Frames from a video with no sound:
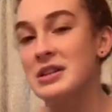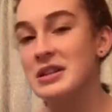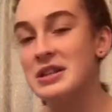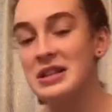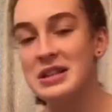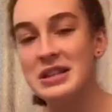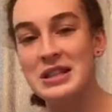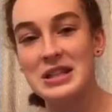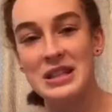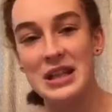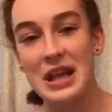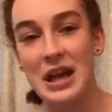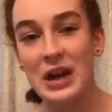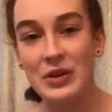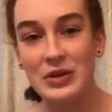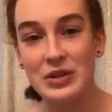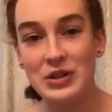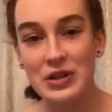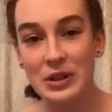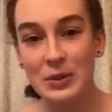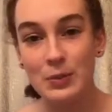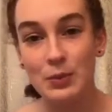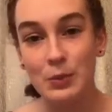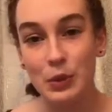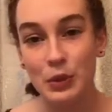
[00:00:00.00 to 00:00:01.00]

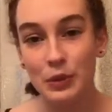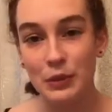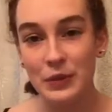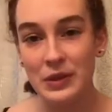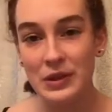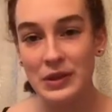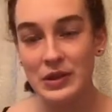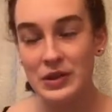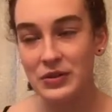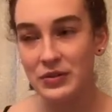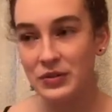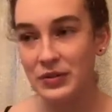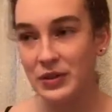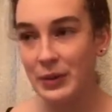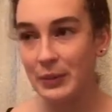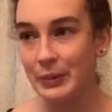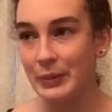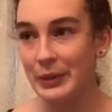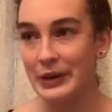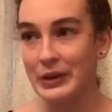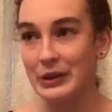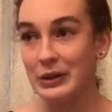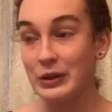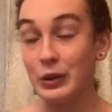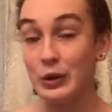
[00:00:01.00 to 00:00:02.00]
nostalgic movies from
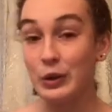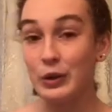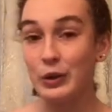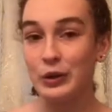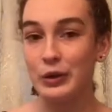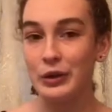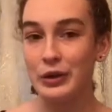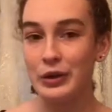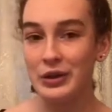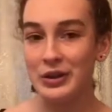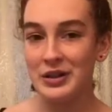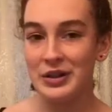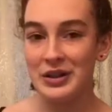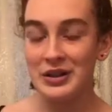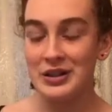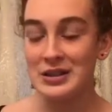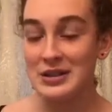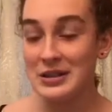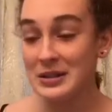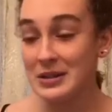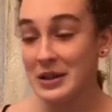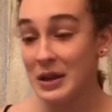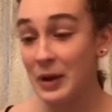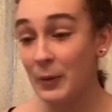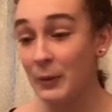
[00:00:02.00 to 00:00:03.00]
like the earlier
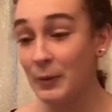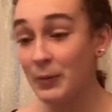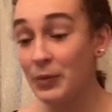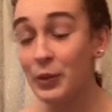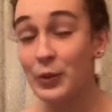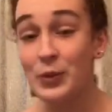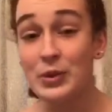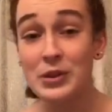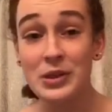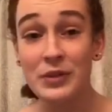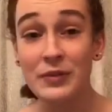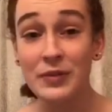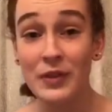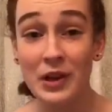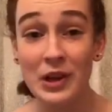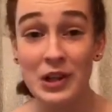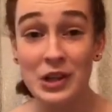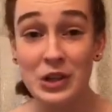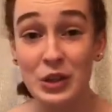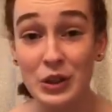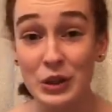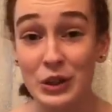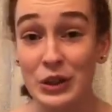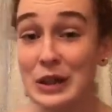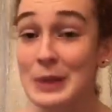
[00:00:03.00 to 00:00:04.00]
days. Now, The Wizard of Oz
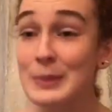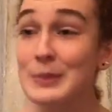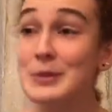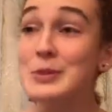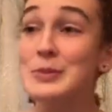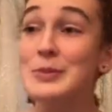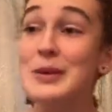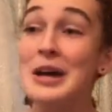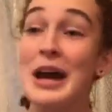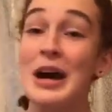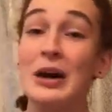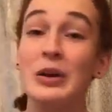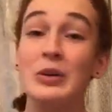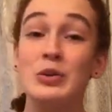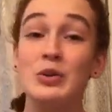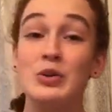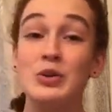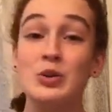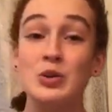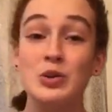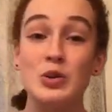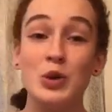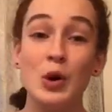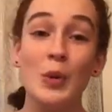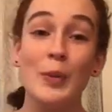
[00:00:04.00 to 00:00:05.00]
creeps me out
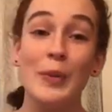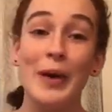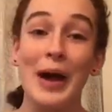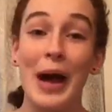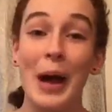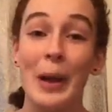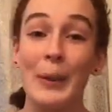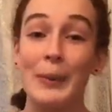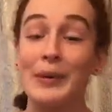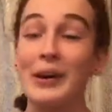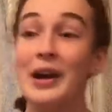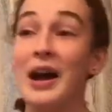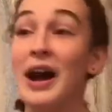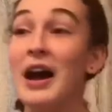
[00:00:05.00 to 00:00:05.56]
so bad, but